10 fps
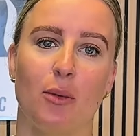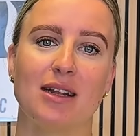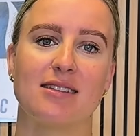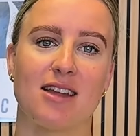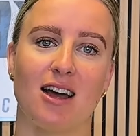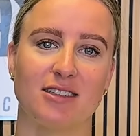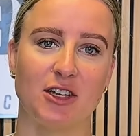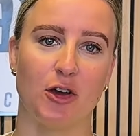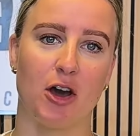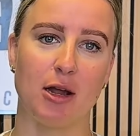when starting
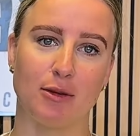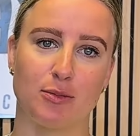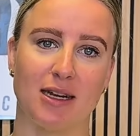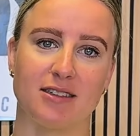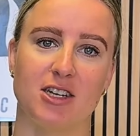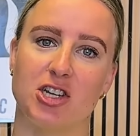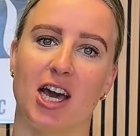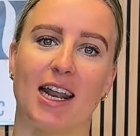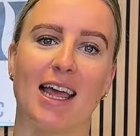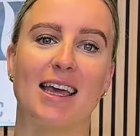your home espresso
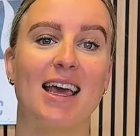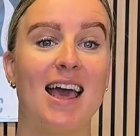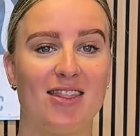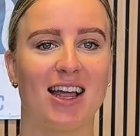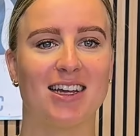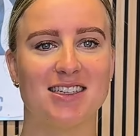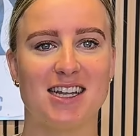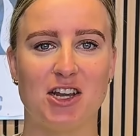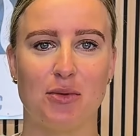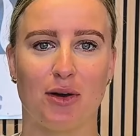journey, then
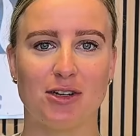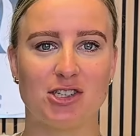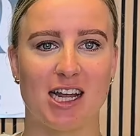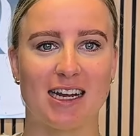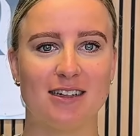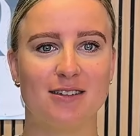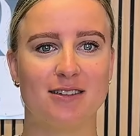continue watching.